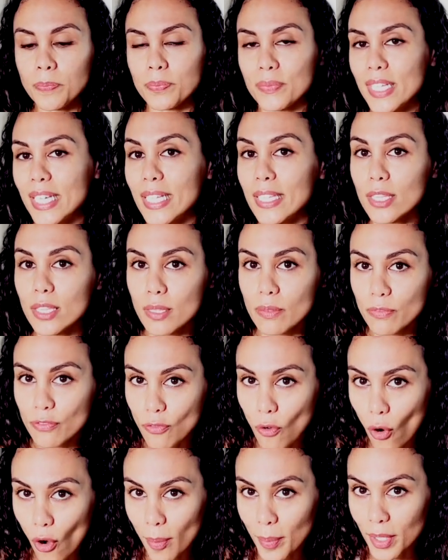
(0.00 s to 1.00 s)
In
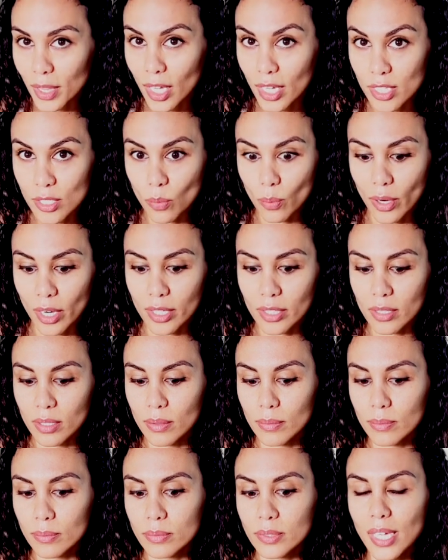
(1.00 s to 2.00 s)
formulas where
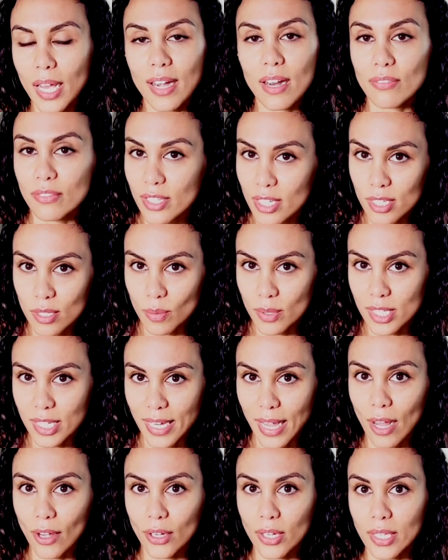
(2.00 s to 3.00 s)
none of this was
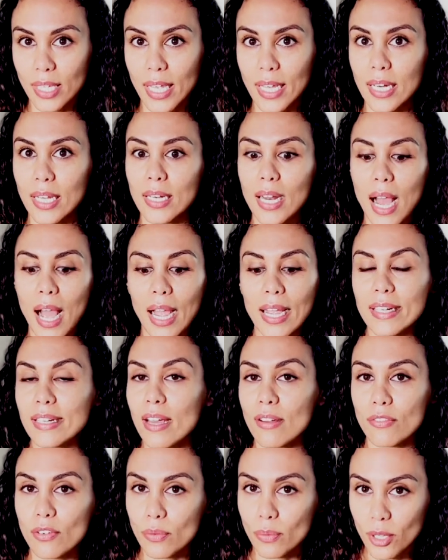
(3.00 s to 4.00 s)
calculated, I
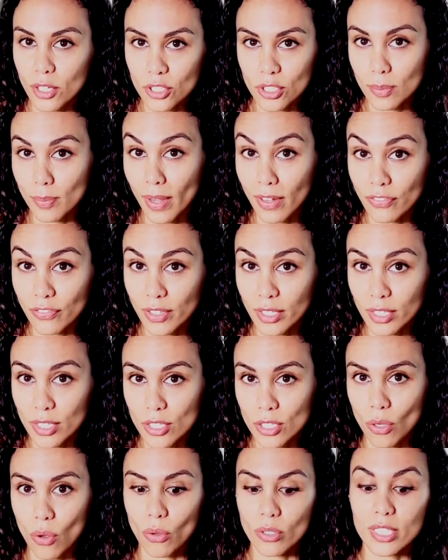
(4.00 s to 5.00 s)
never reached my
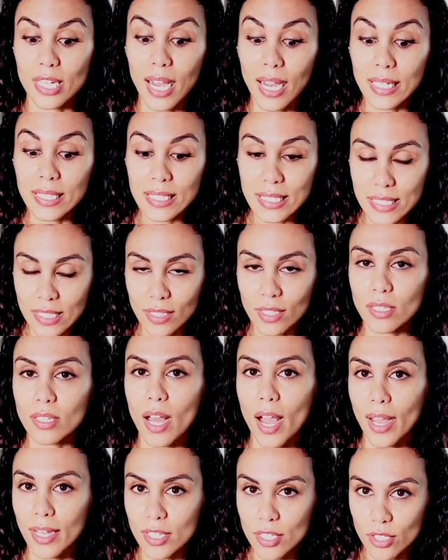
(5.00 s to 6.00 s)
fitness goals until
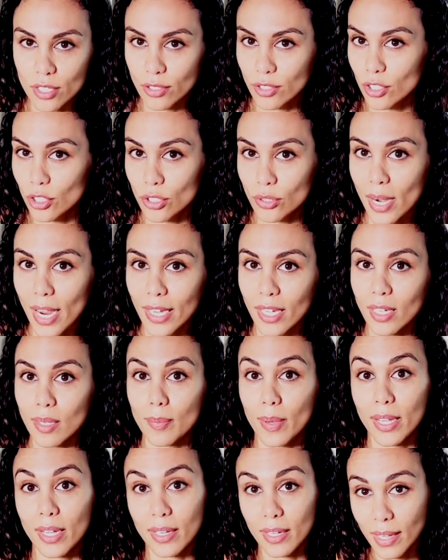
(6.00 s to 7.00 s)
I started tracking
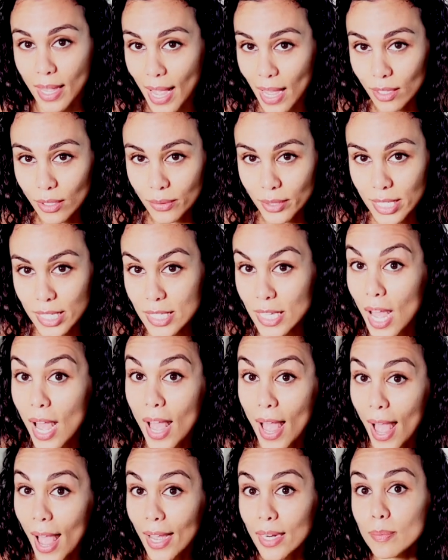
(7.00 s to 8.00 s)
my calories
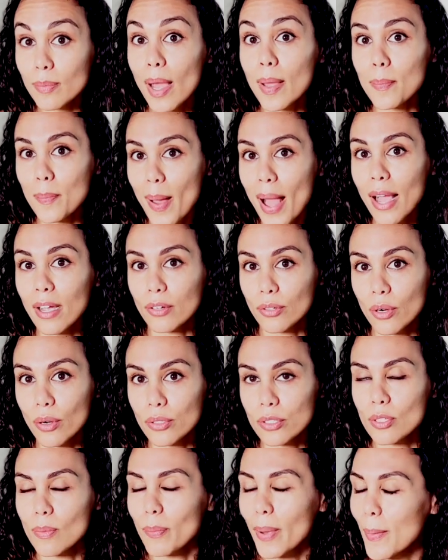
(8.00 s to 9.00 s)
and my
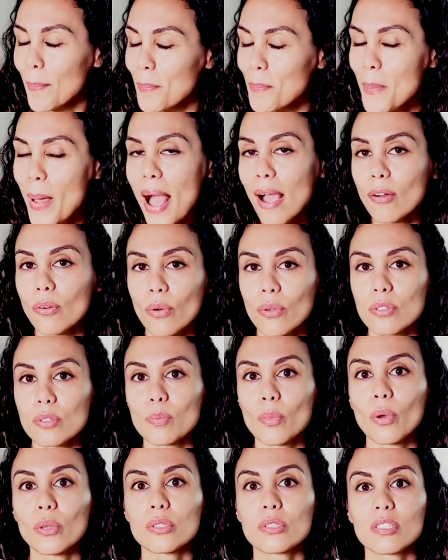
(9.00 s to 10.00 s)
macros. My macros
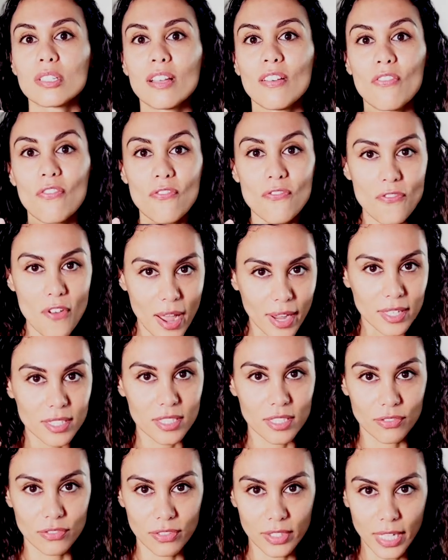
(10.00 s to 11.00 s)
most
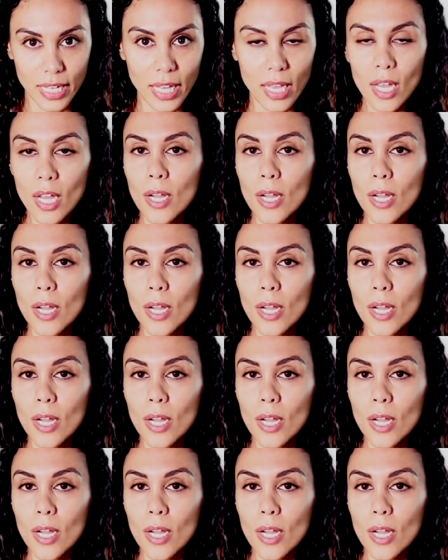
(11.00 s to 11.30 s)
effectively